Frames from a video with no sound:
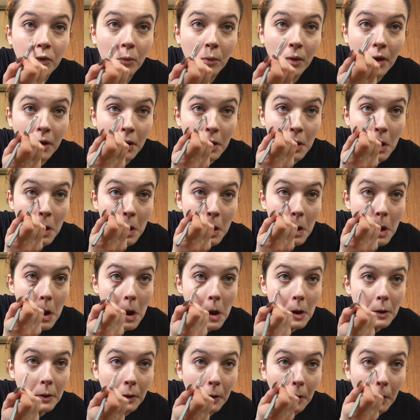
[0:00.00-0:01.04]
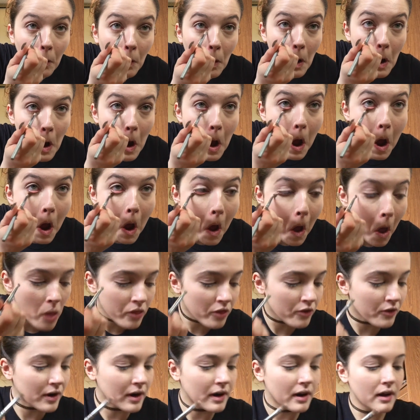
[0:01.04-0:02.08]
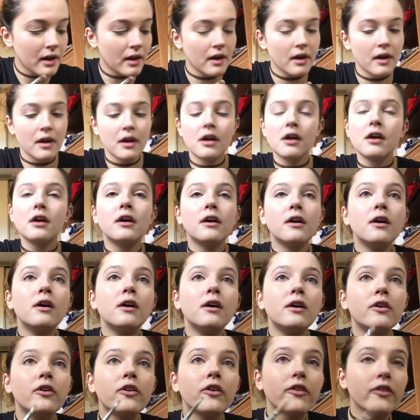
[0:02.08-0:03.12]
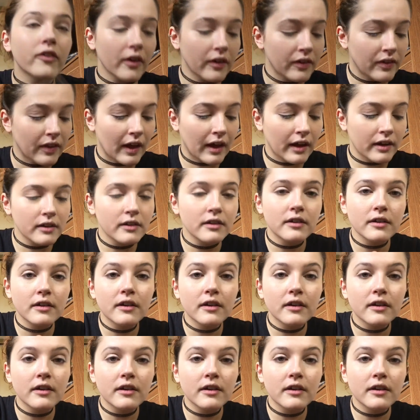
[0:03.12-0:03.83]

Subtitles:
1, 2, 3. Just like that.